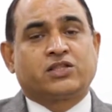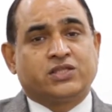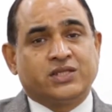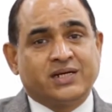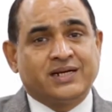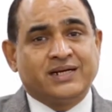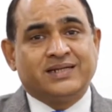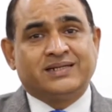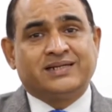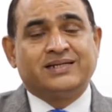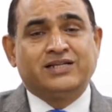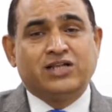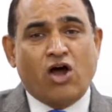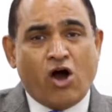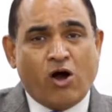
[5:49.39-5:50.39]
third
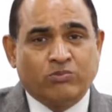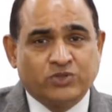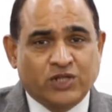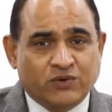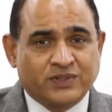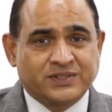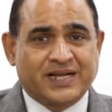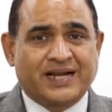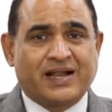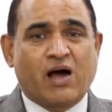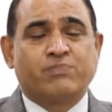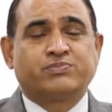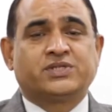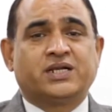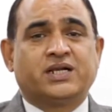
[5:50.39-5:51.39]
norm that was
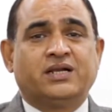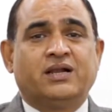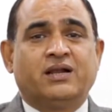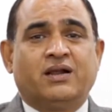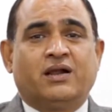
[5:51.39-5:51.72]
adopted